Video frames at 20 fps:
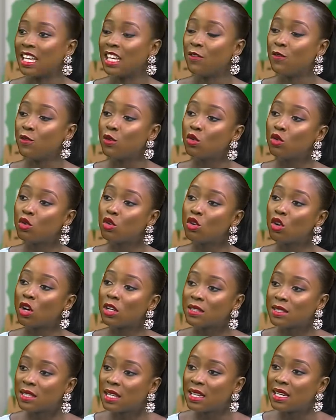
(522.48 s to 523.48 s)
if you do
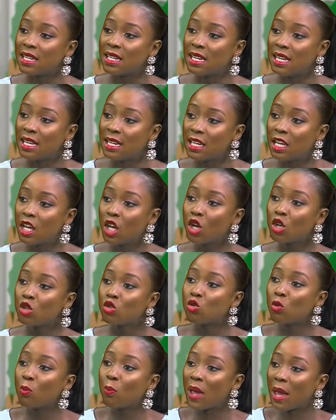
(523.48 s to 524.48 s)
not see the need
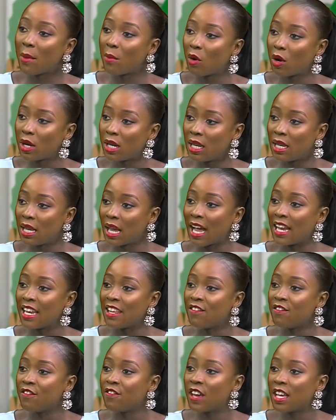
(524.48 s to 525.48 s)
to pay money and
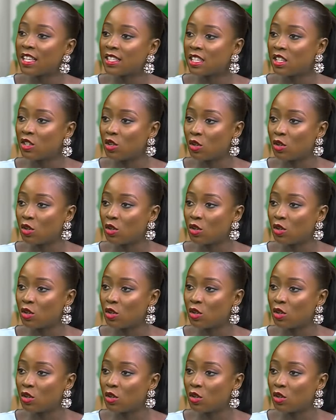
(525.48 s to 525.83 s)
invest in